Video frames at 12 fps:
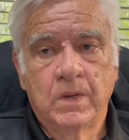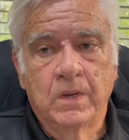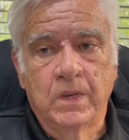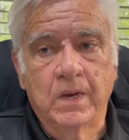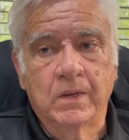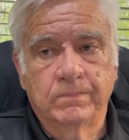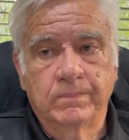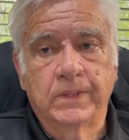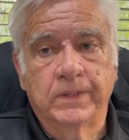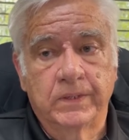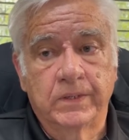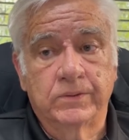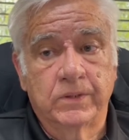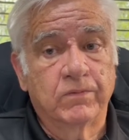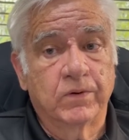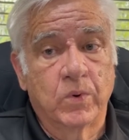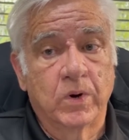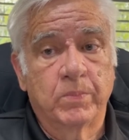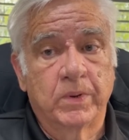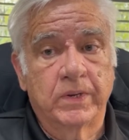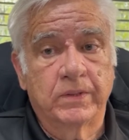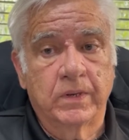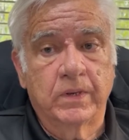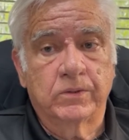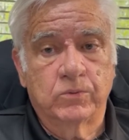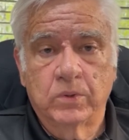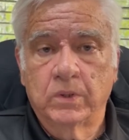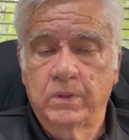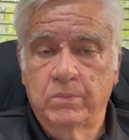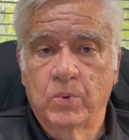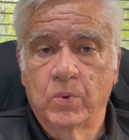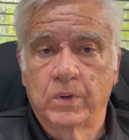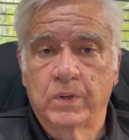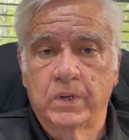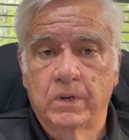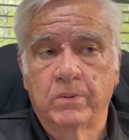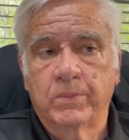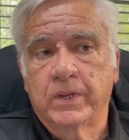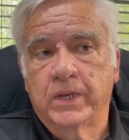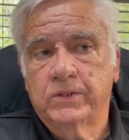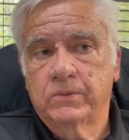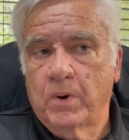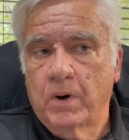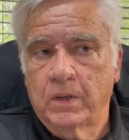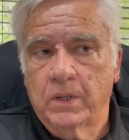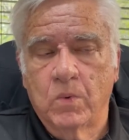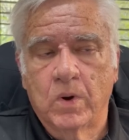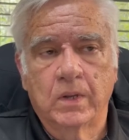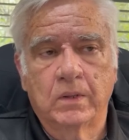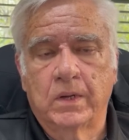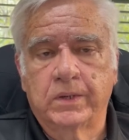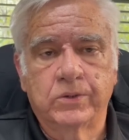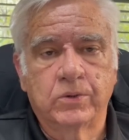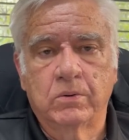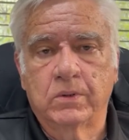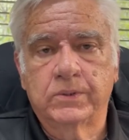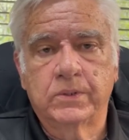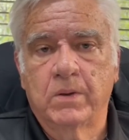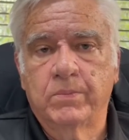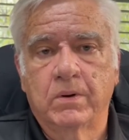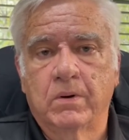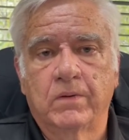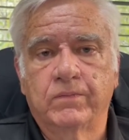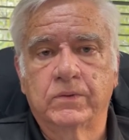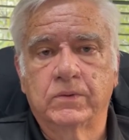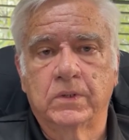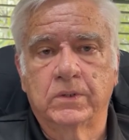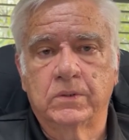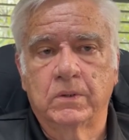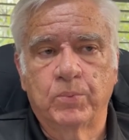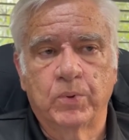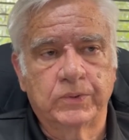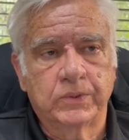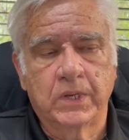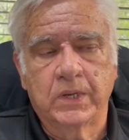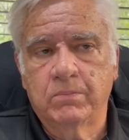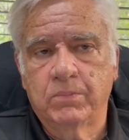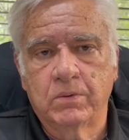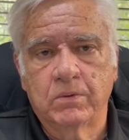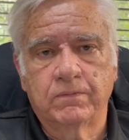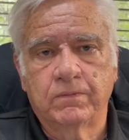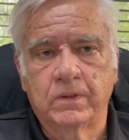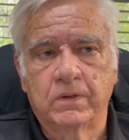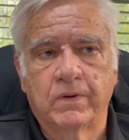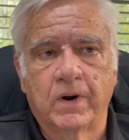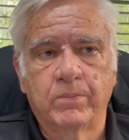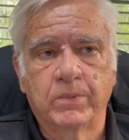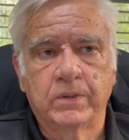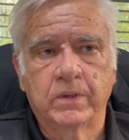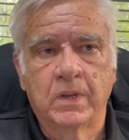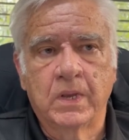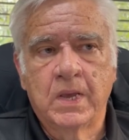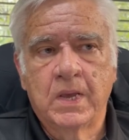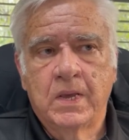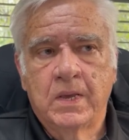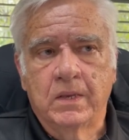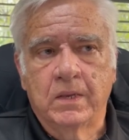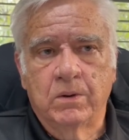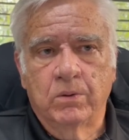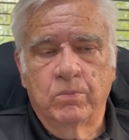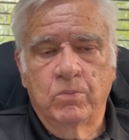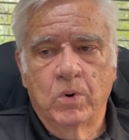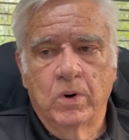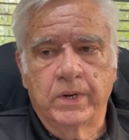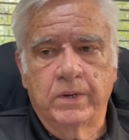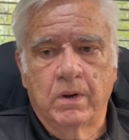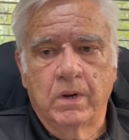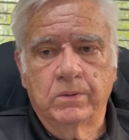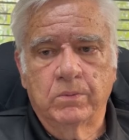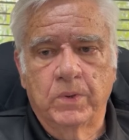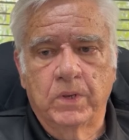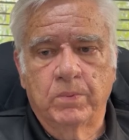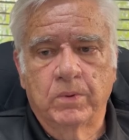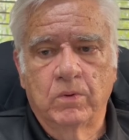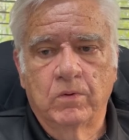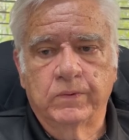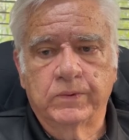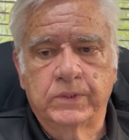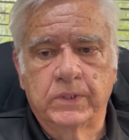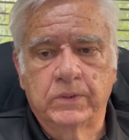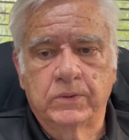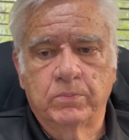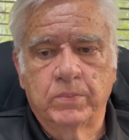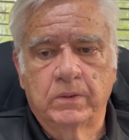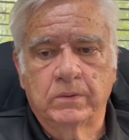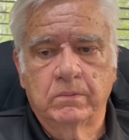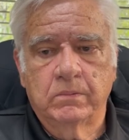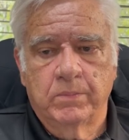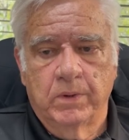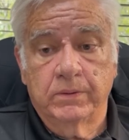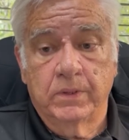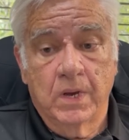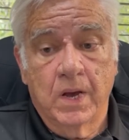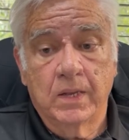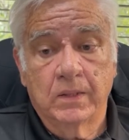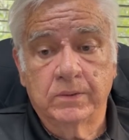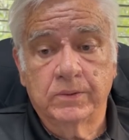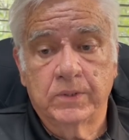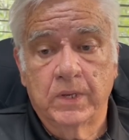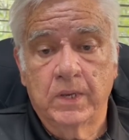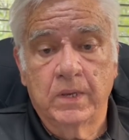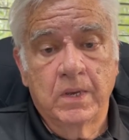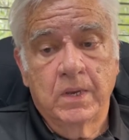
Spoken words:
Yeah, it is everywhere, but I think it's really important here. I mean, that's partly why a lot of tourists come here. Obviously, it's a pristine, beautiful environment, and the more I talk to people overseas about the islands, they